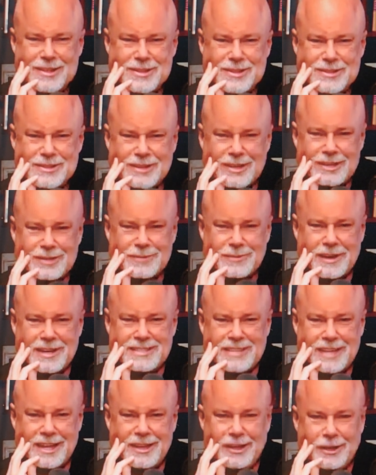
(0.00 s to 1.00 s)
So I just want to
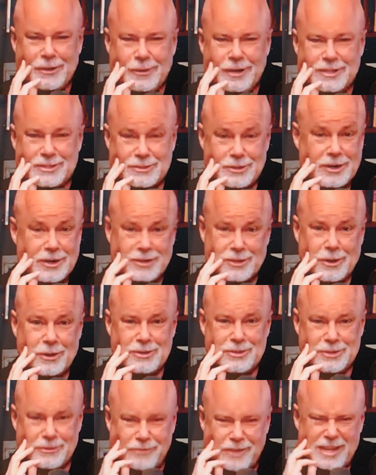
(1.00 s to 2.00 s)
tell you a quick story. It's going
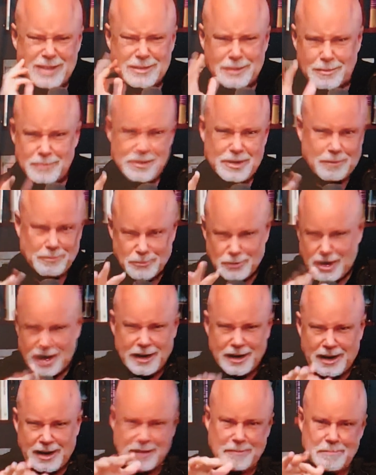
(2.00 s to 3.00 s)
so fast, I'm trying
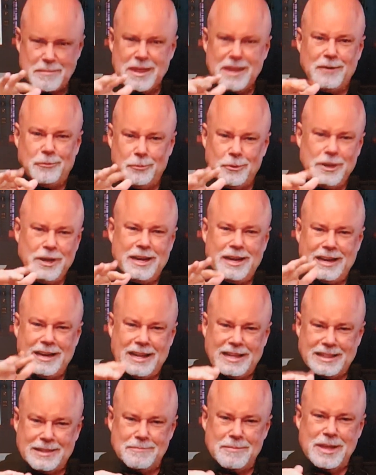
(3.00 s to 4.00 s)
to read it
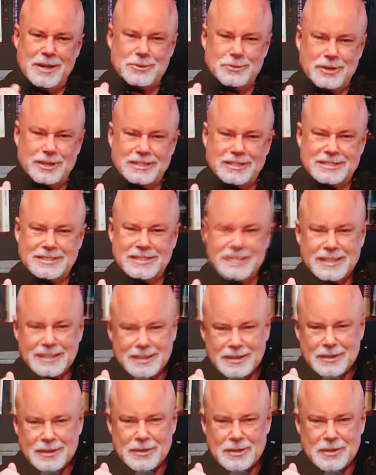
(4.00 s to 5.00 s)
like the Matrix.
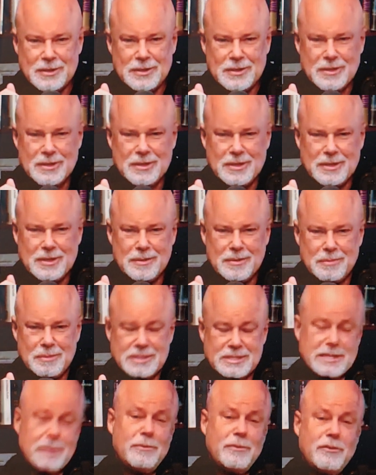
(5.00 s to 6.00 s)
But
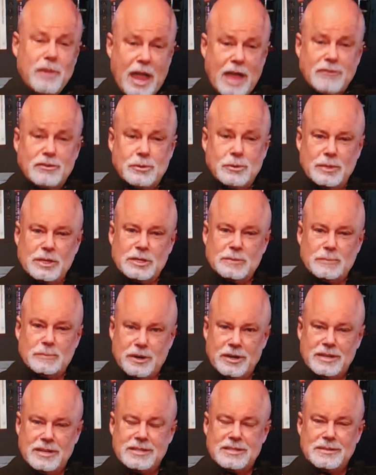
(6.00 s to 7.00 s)
some of you have some
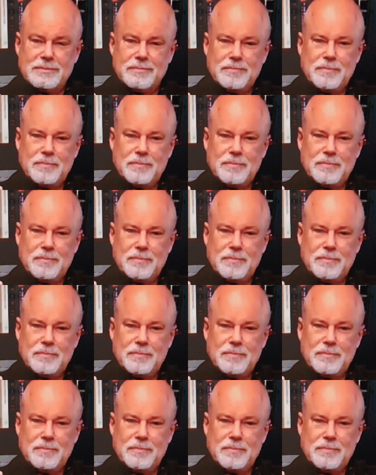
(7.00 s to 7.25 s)
experience.